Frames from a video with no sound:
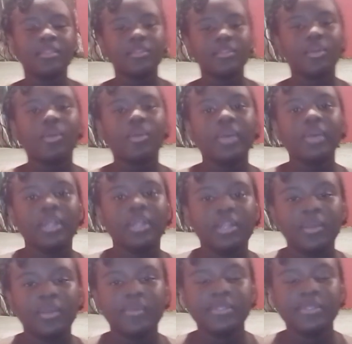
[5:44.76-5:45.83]
The
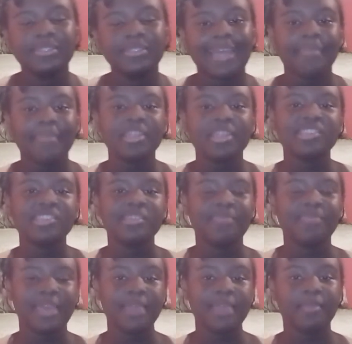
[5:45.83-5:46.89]
oil will damage the
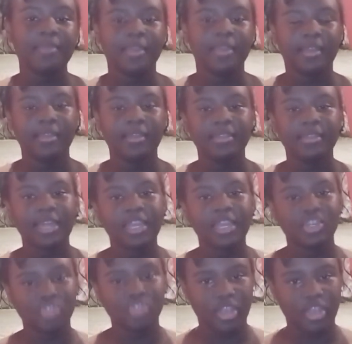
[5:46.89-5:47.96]
paper that
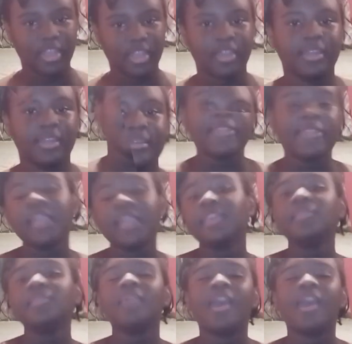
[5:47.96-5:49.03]
you're drawing on. Thank
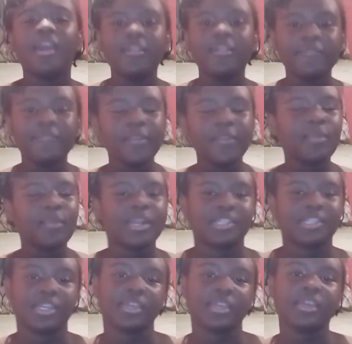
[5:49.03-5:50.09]
you all for
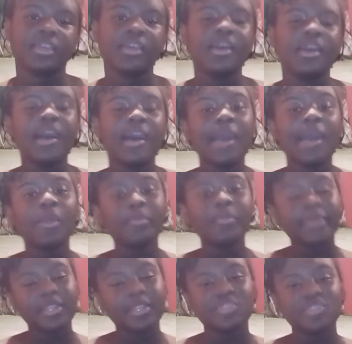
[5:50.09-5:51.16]
watching. I
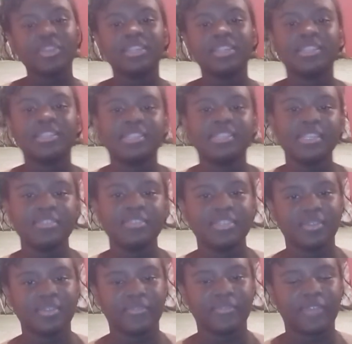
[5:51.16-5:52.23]
hope you're enjoying the
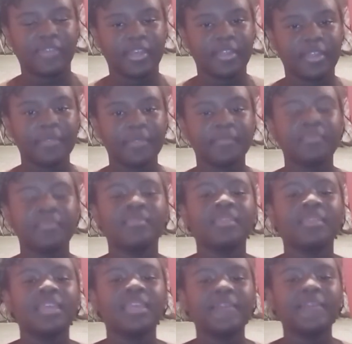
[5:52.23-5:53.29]
series so far.
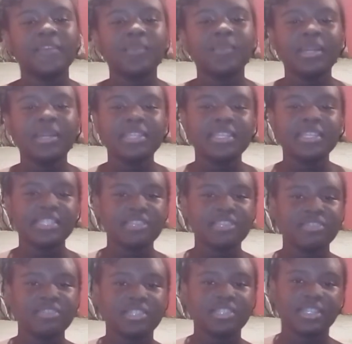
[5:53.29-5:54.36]
If you want this
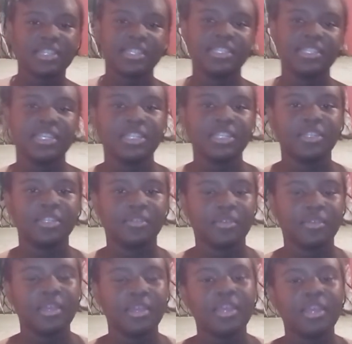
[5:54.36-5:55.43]
series to
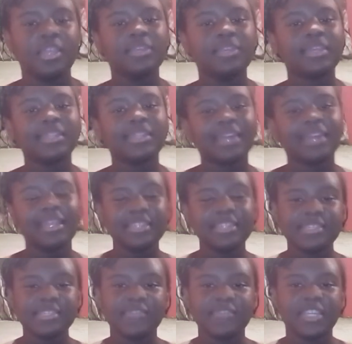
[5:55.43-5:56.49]
continue, you can like
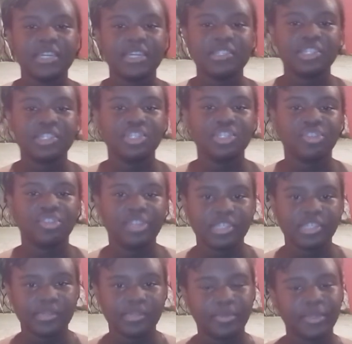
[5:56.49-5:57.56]
this video to show
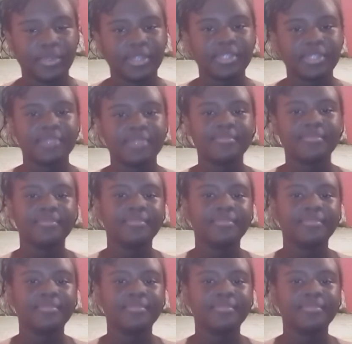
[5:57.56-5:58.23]
your support.